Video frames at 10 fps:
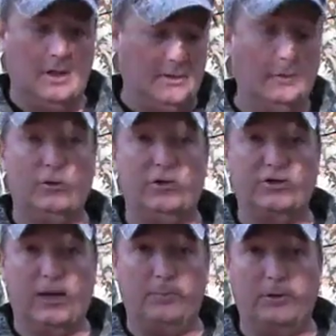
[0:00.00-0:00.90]
and then we're going to
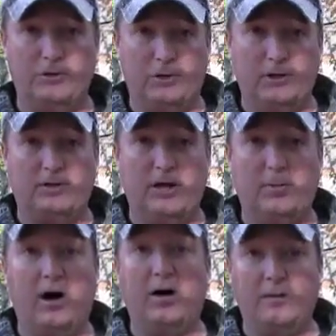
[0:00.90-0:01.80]
set up a trail
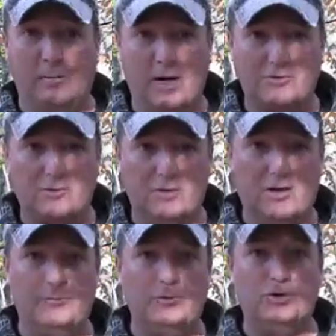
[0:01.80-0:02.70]
cam on the mock
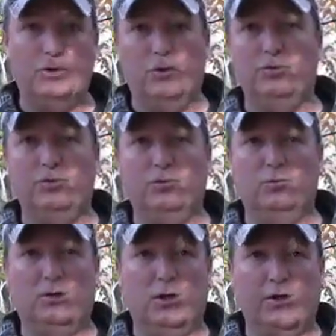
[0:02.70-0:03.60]
scrape to show you
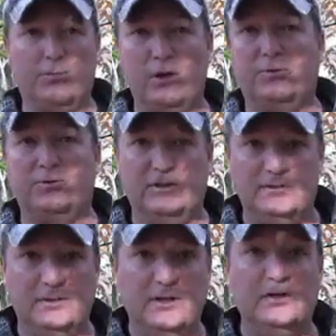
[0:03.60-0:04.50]
throughout the
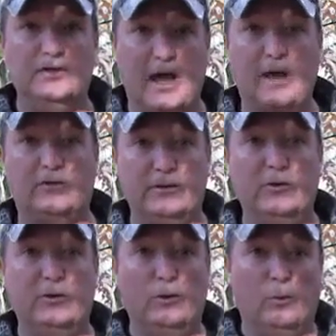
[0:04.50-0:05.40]
season exactly
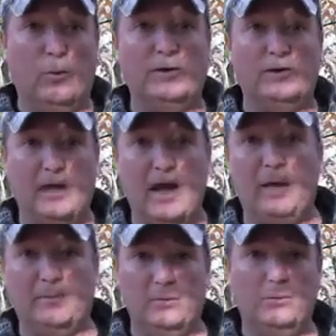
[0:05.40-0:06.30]
what can
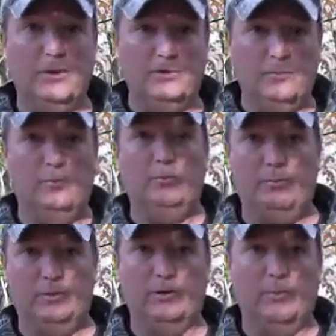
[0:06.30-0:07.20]
happen when you
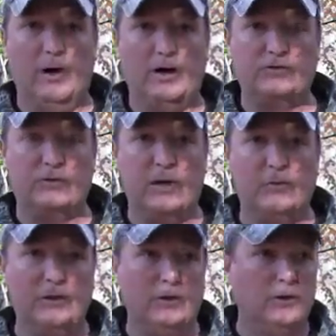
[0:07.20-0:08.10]
build a mock scrape.
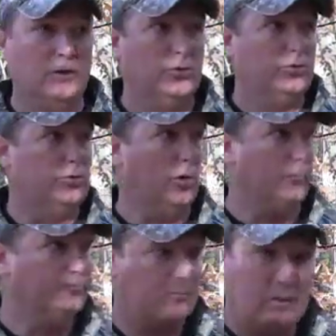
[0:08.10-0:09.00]
So
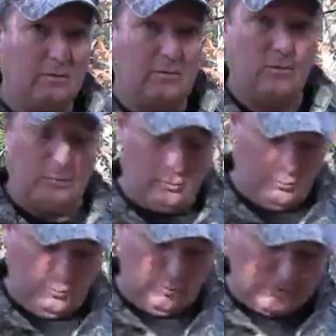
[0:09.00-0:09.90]

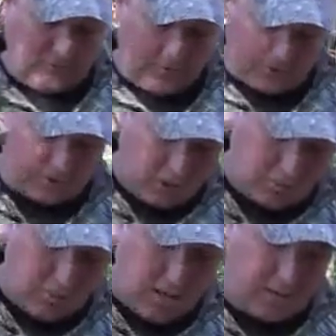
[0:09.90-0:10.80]
let's first talk
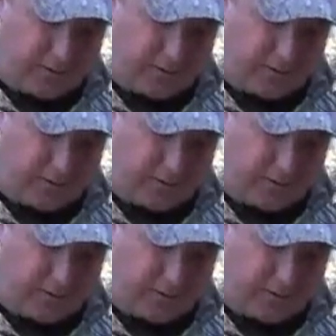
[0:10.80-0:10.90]
about